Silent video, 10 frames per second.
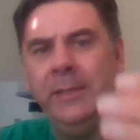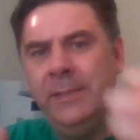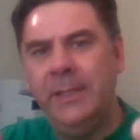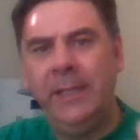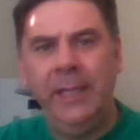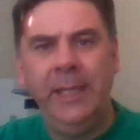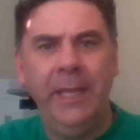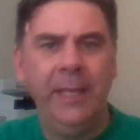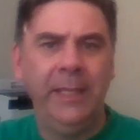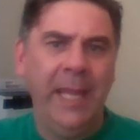digging
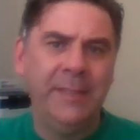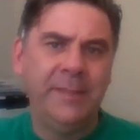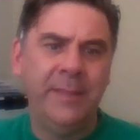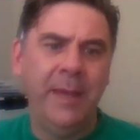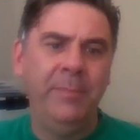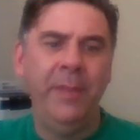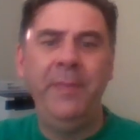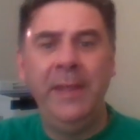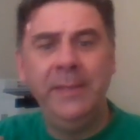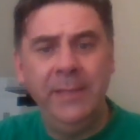in against them, then
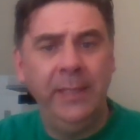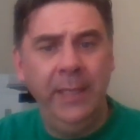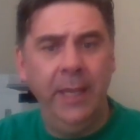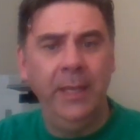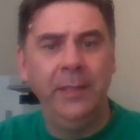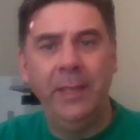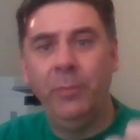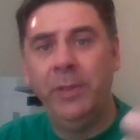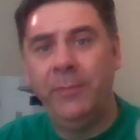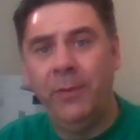they dig in, and then
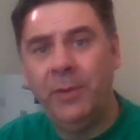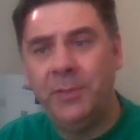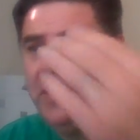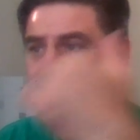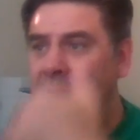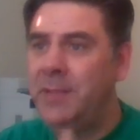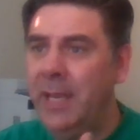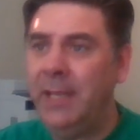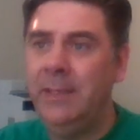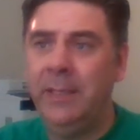when the first sees the
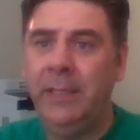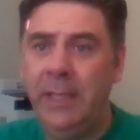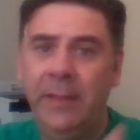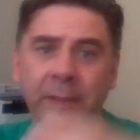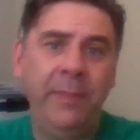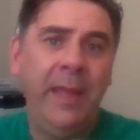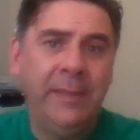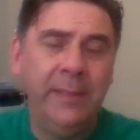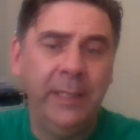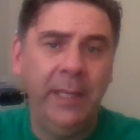second digging in, then they
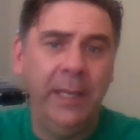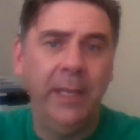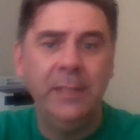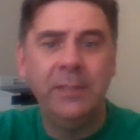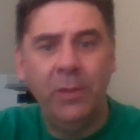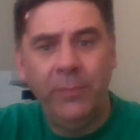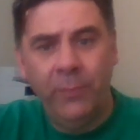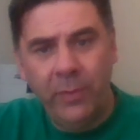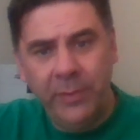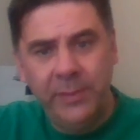dig in, and so
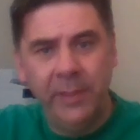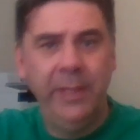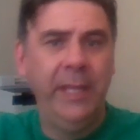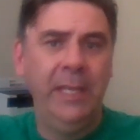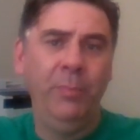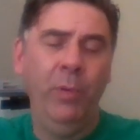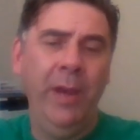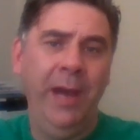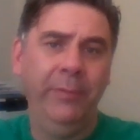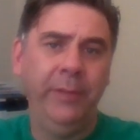forth until they end up way
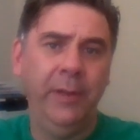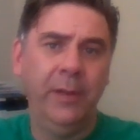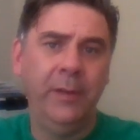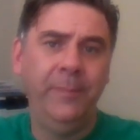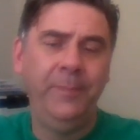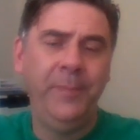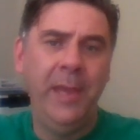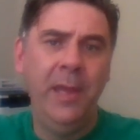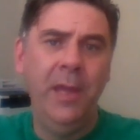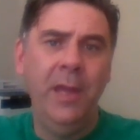out here.
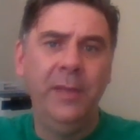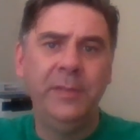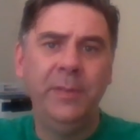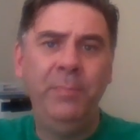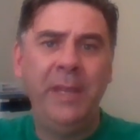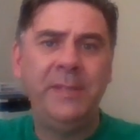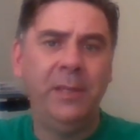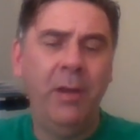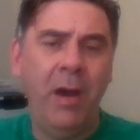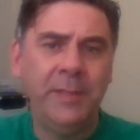Some
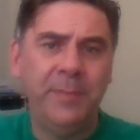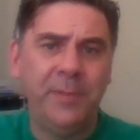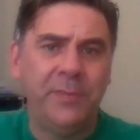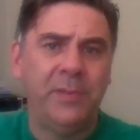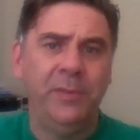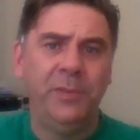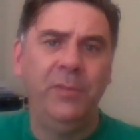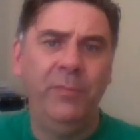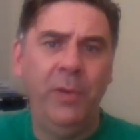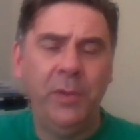basic concepts of
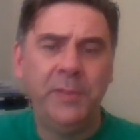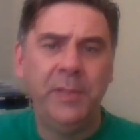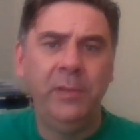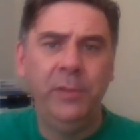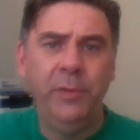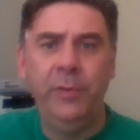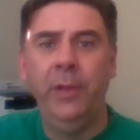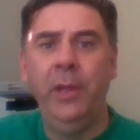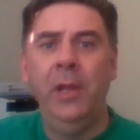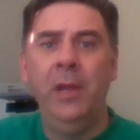solution focus include
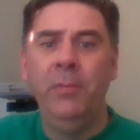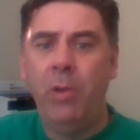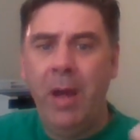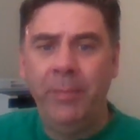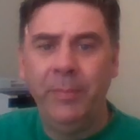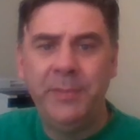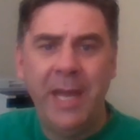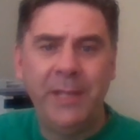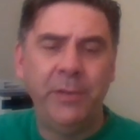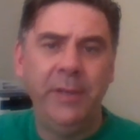problem
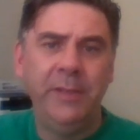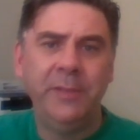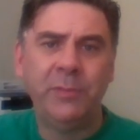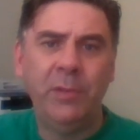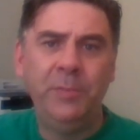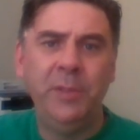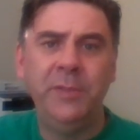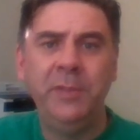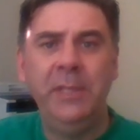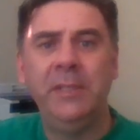saturated
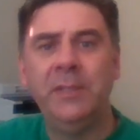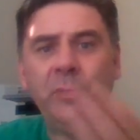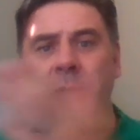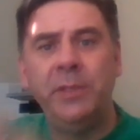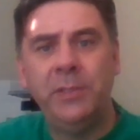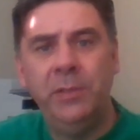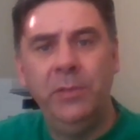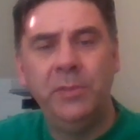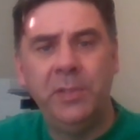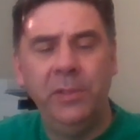descriptions need to switch
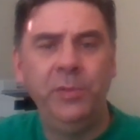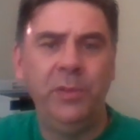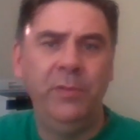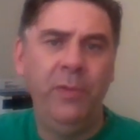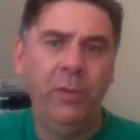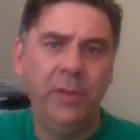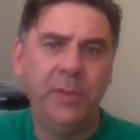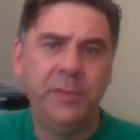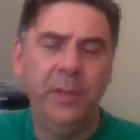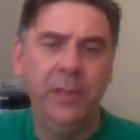to solution
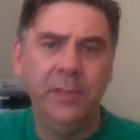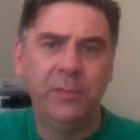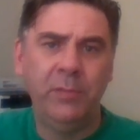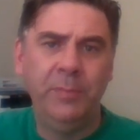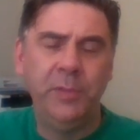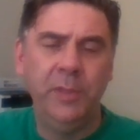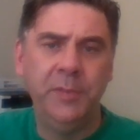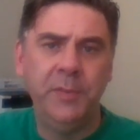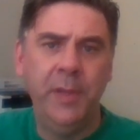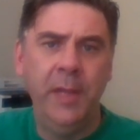focused
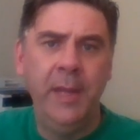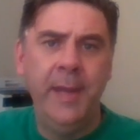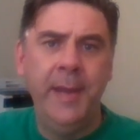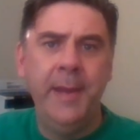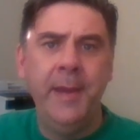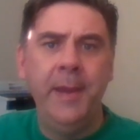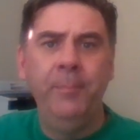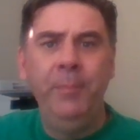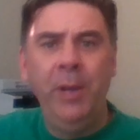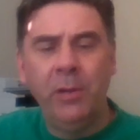descriptions.
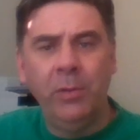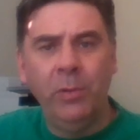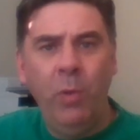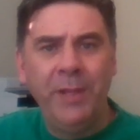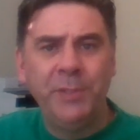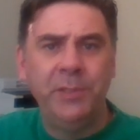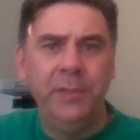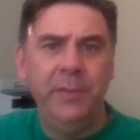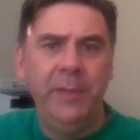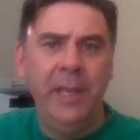Miracle
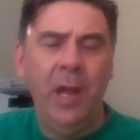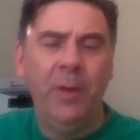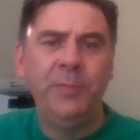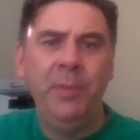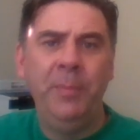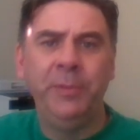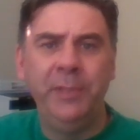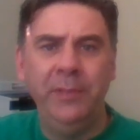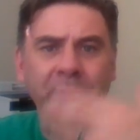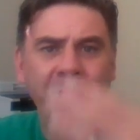question that helps people
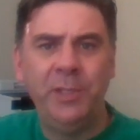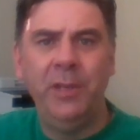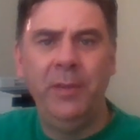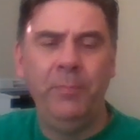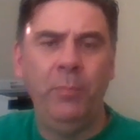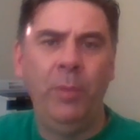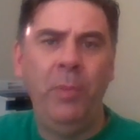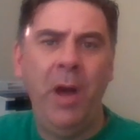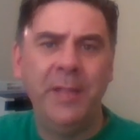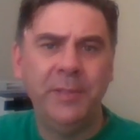to envision a more
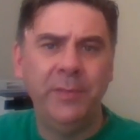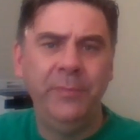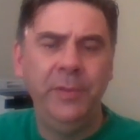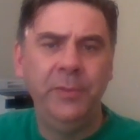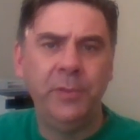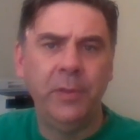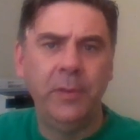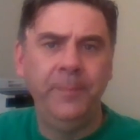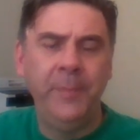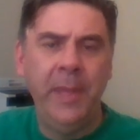positive future,